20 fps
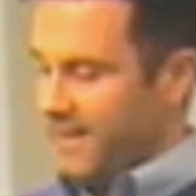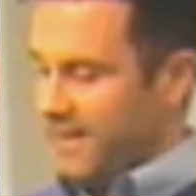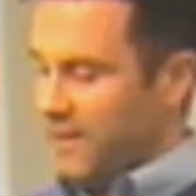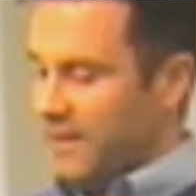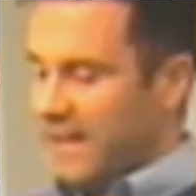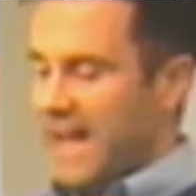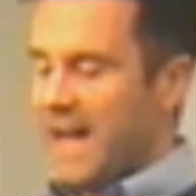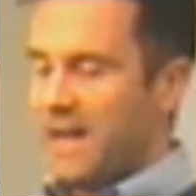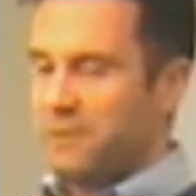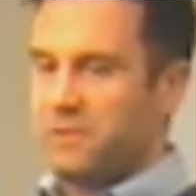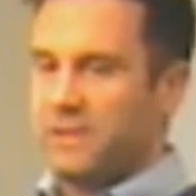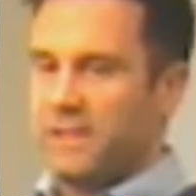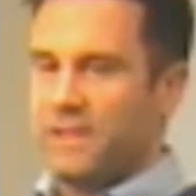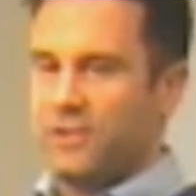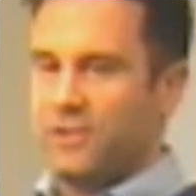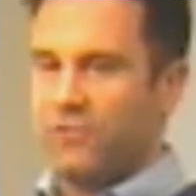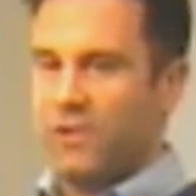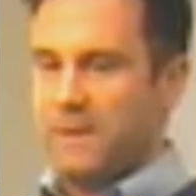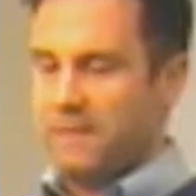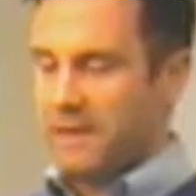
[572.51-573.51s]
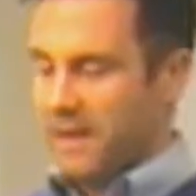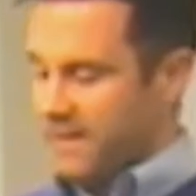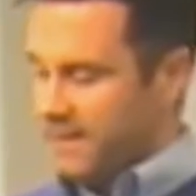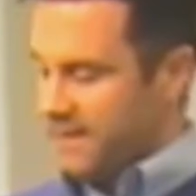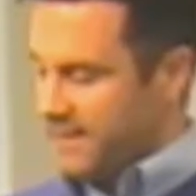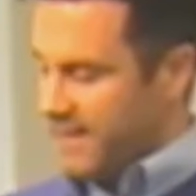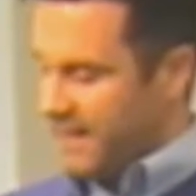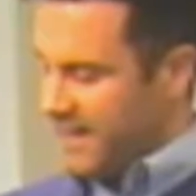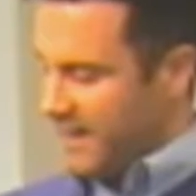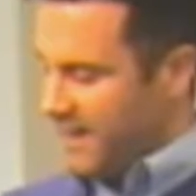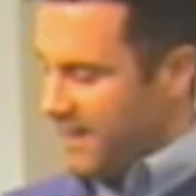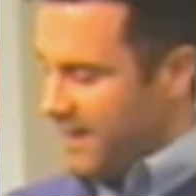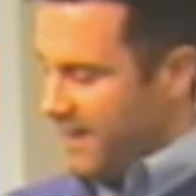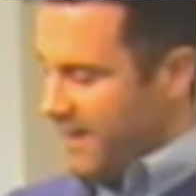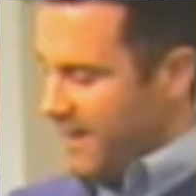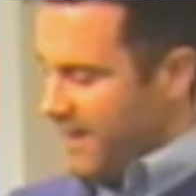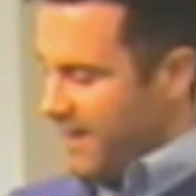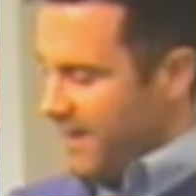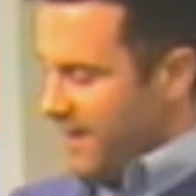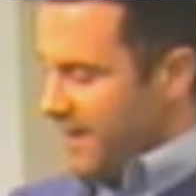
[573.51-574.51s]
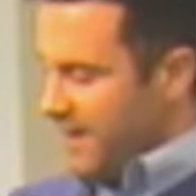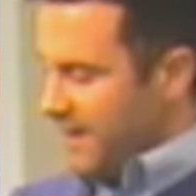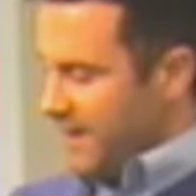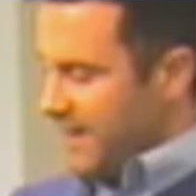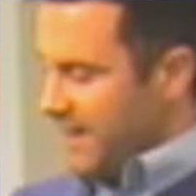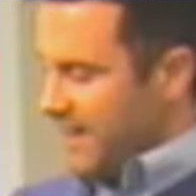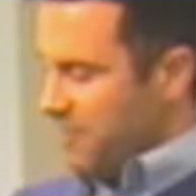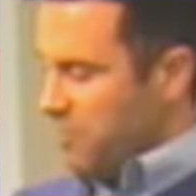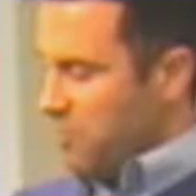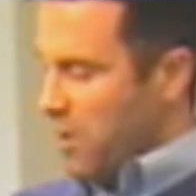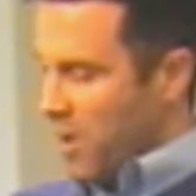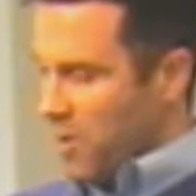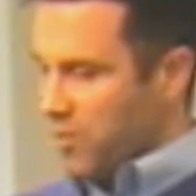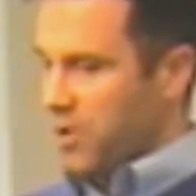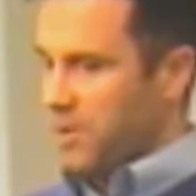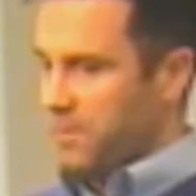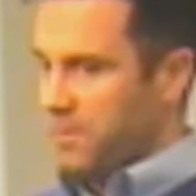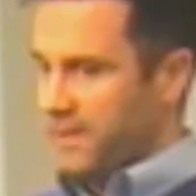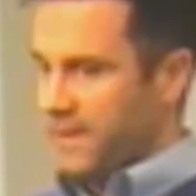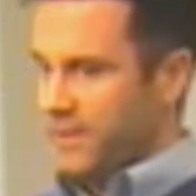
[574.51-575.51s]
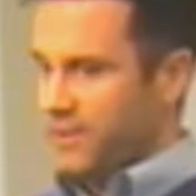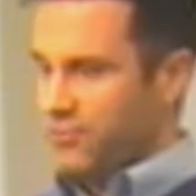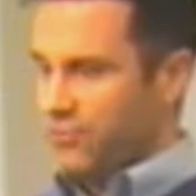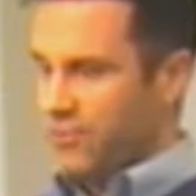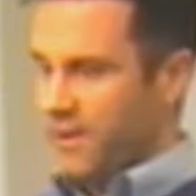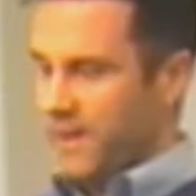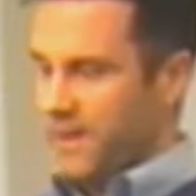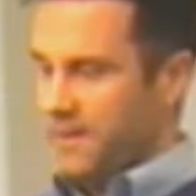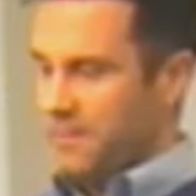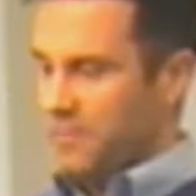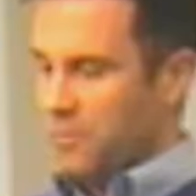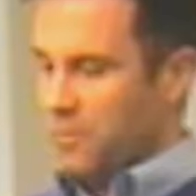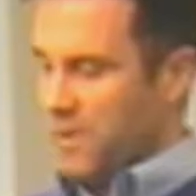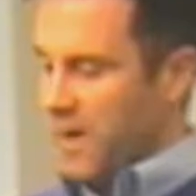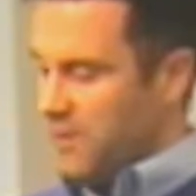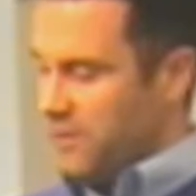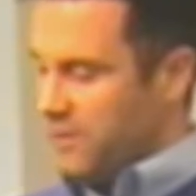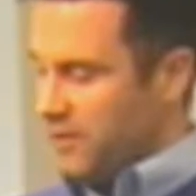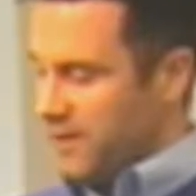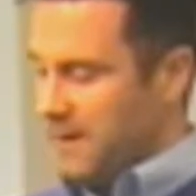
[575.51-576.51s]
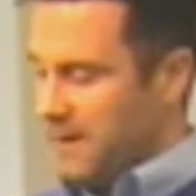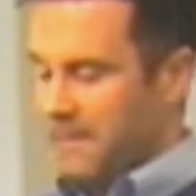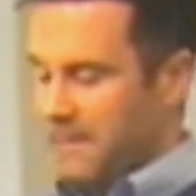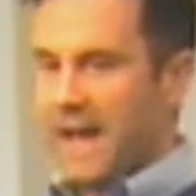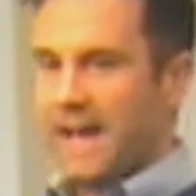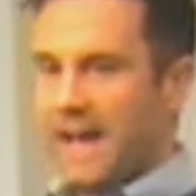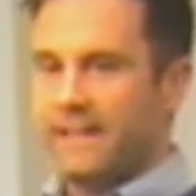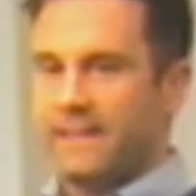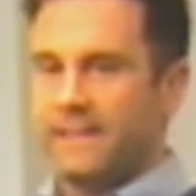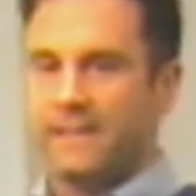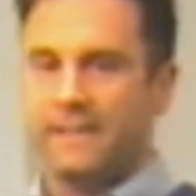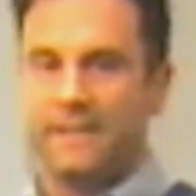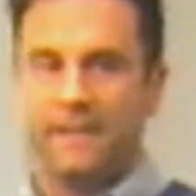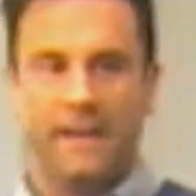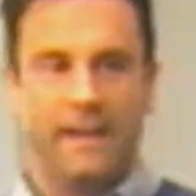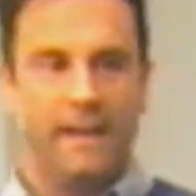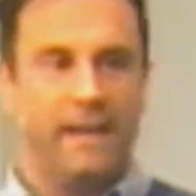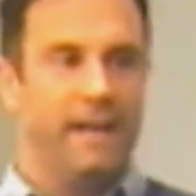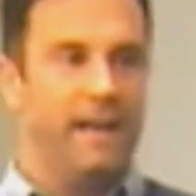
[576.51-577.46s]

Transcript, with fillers: all I had was this dream and, and I kind of woke up in this dream where I was looking at my hands